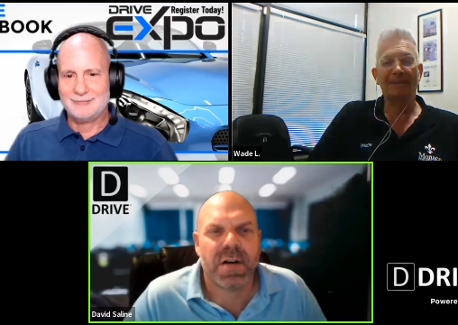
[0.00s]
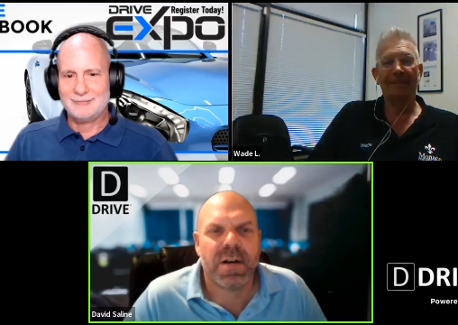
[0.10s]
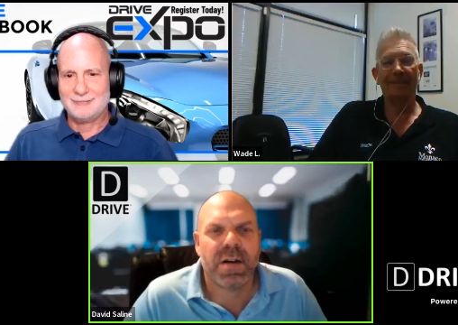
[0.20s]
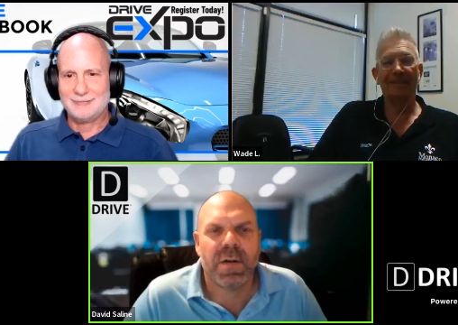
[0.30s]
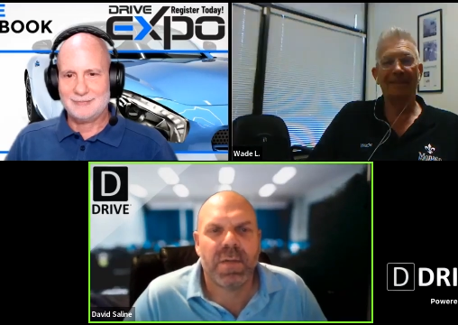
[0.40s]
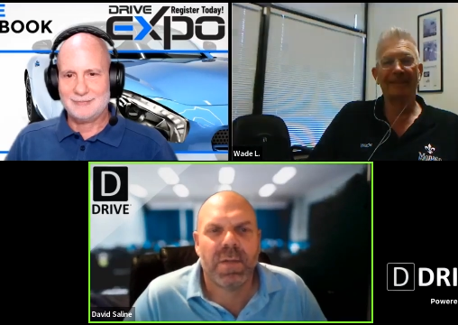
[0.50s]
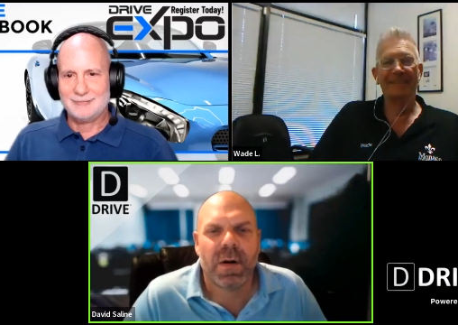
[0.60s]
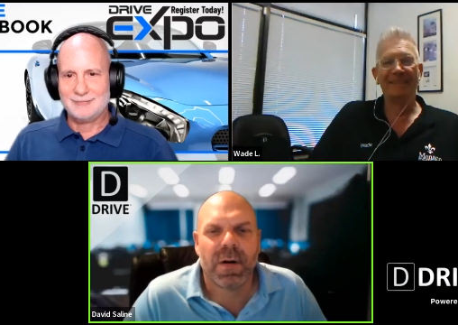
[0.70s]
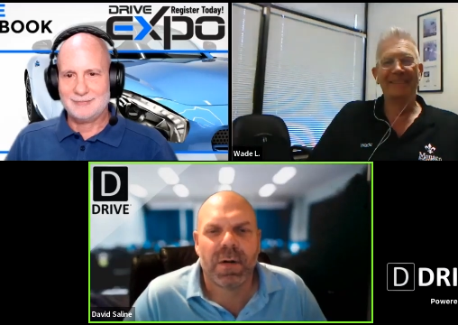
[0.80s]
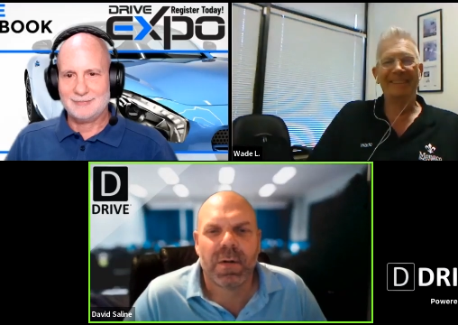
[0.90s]
Speaker 1: I need to go,
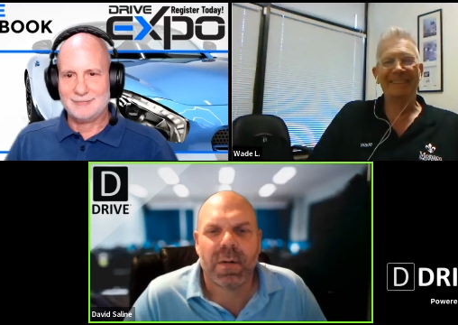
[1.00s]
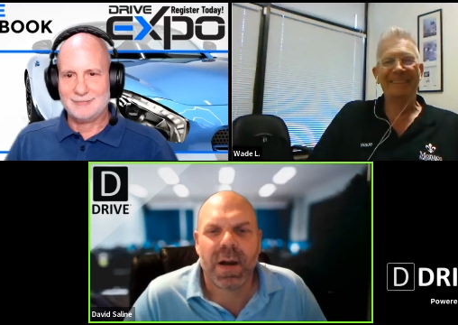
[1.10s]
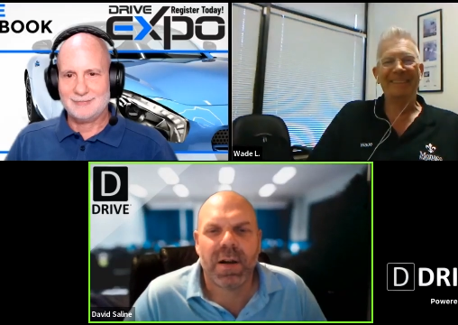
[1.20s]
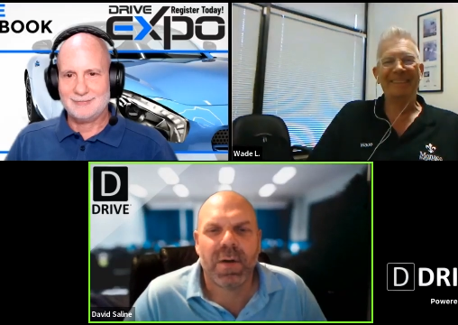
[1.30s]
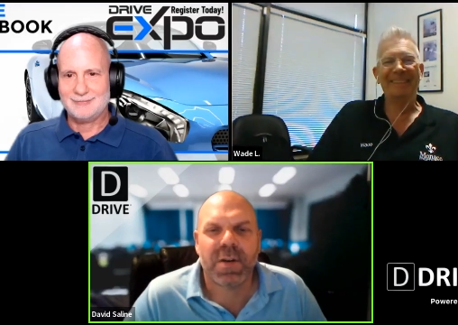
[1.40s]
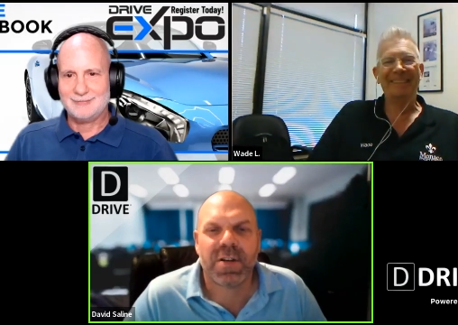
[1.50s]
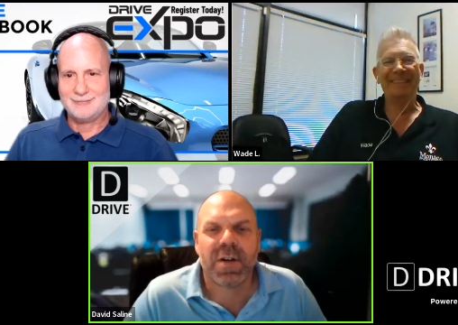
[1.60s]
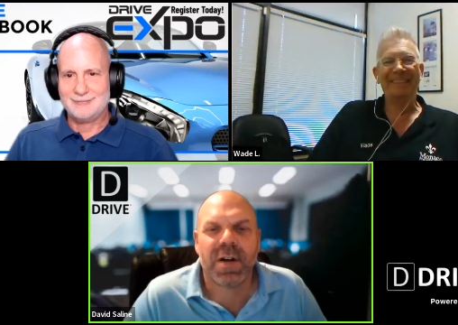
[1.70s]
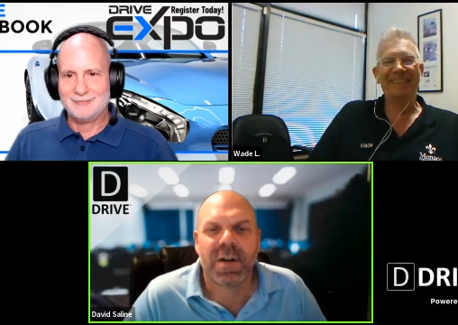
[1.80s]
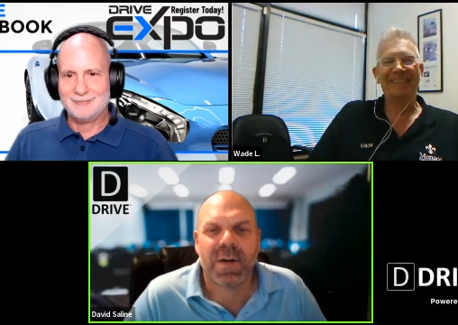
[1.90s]
or I know what's
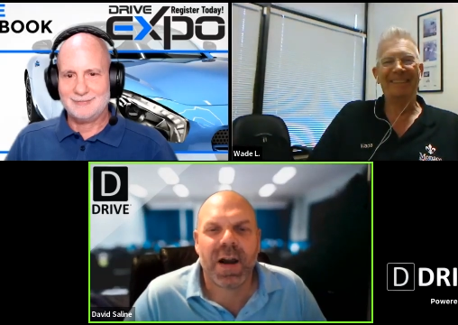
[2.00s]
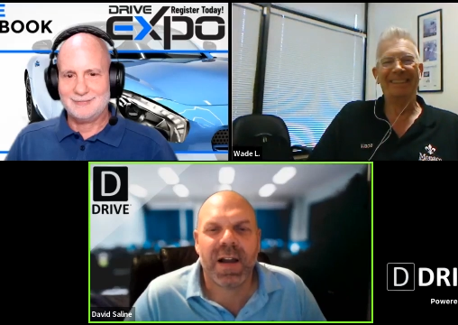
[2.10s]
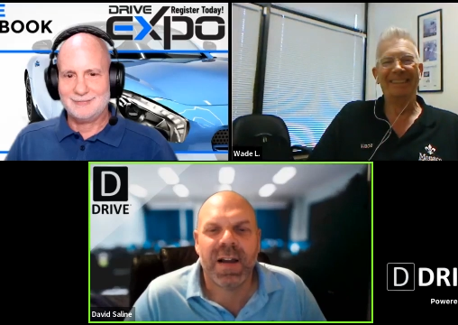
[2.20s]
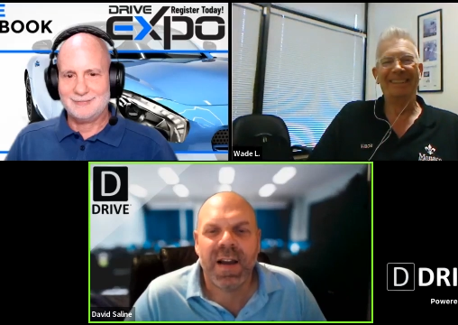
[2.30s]
going right?